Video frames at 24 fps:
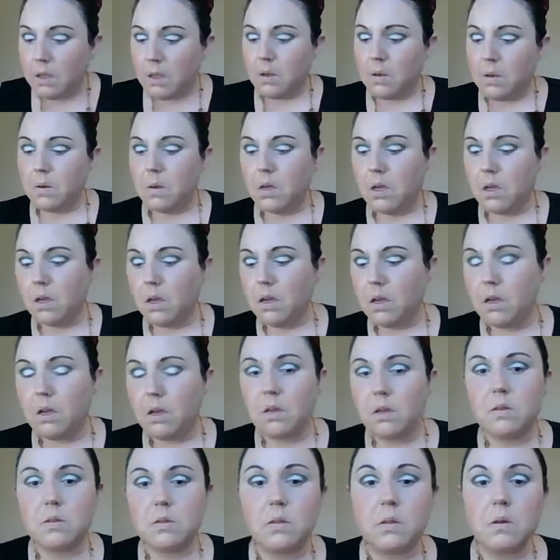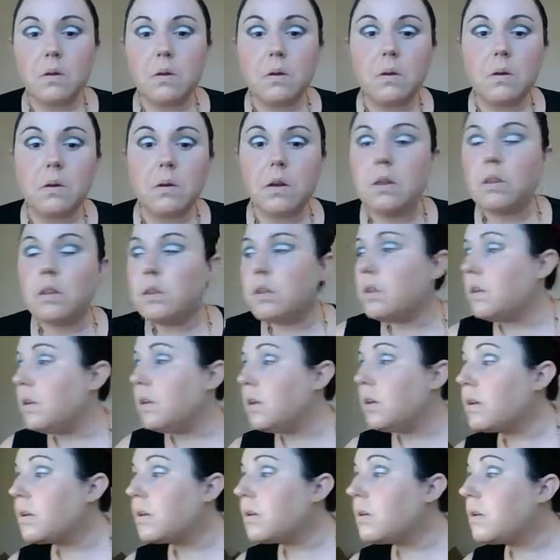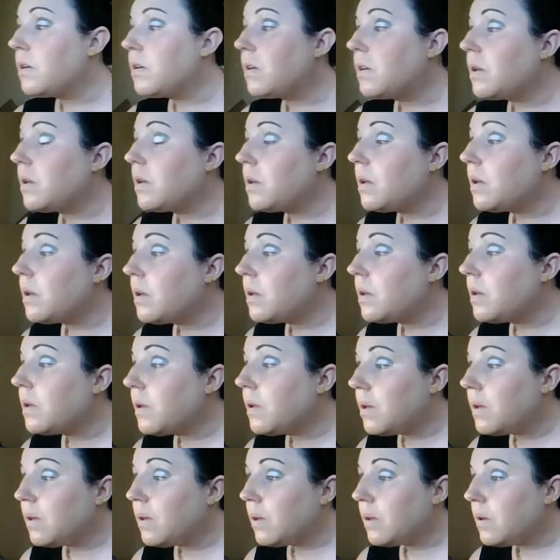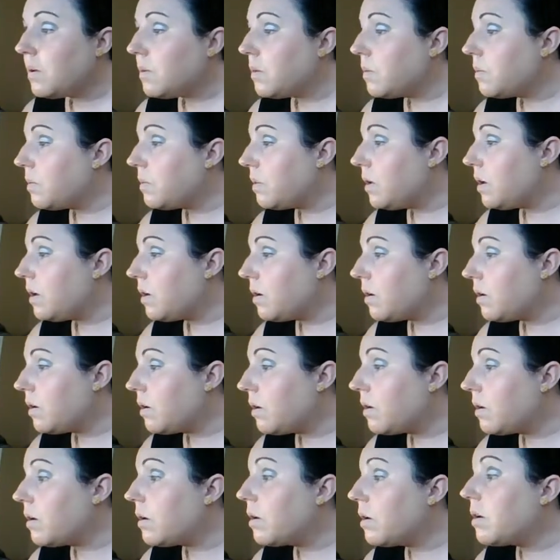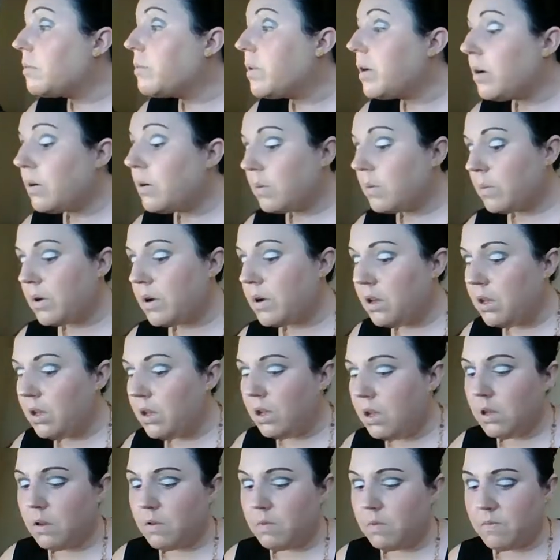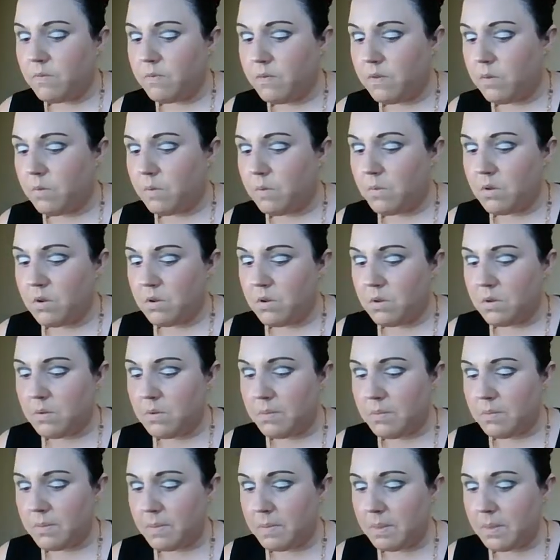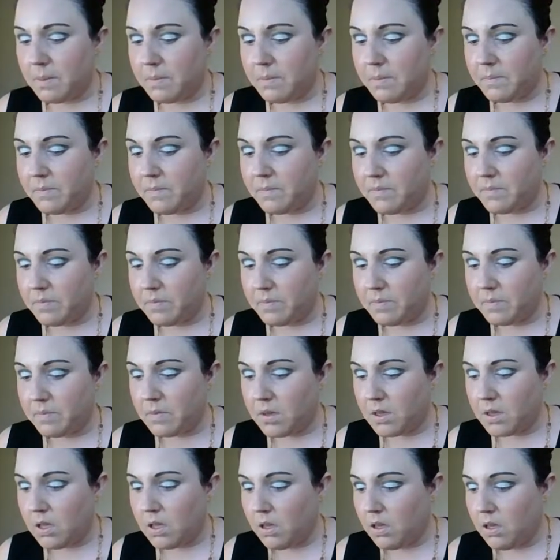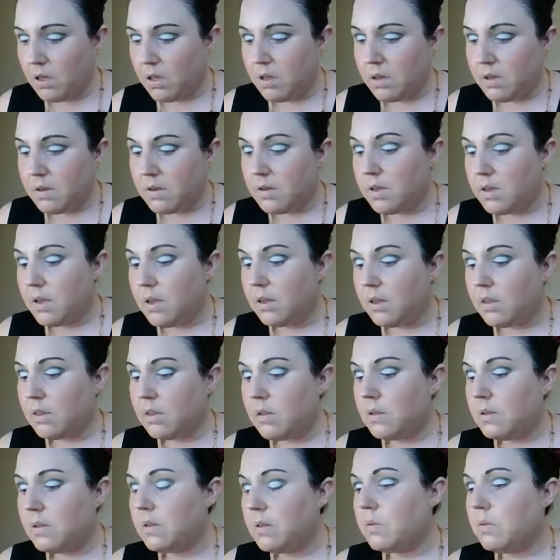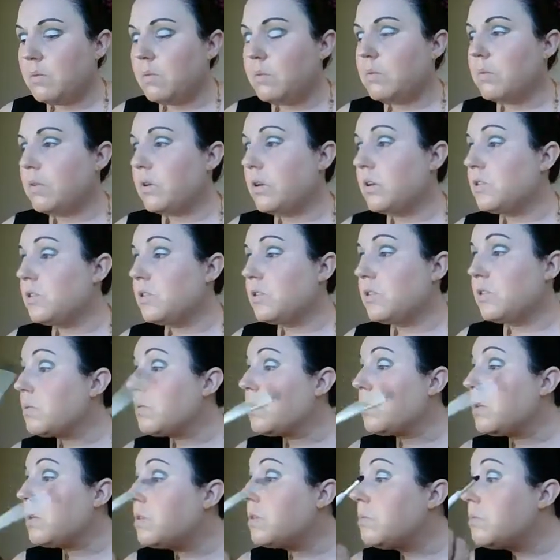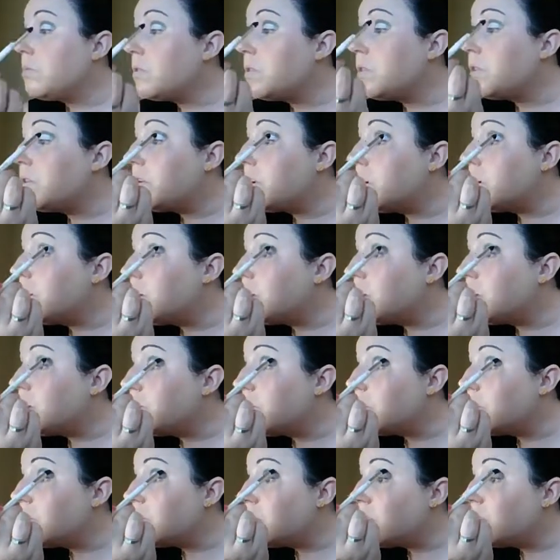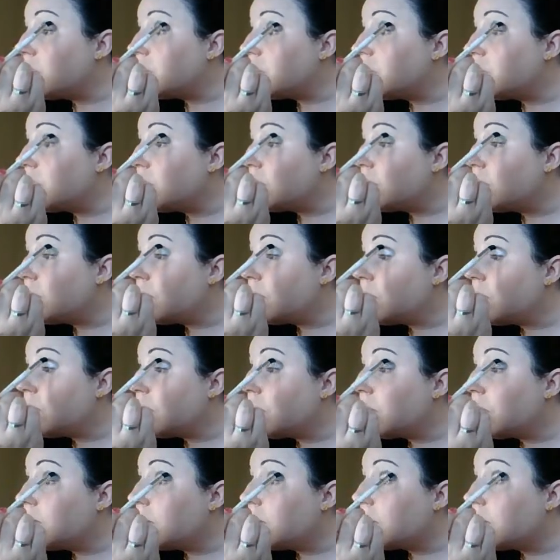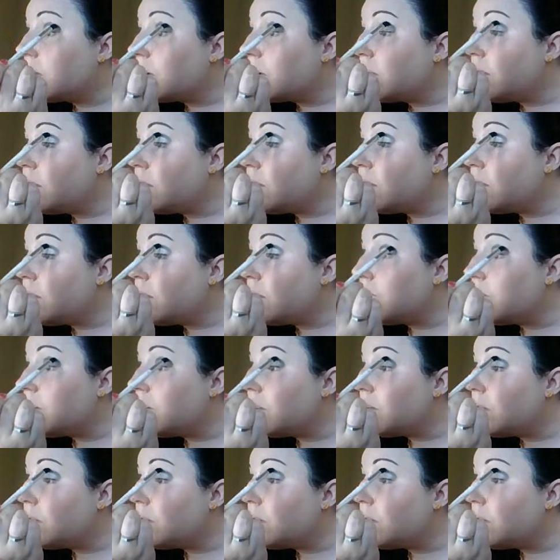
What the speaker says: Okay, so I think we are about ready. If you want to take the dome brush for one more time and kind of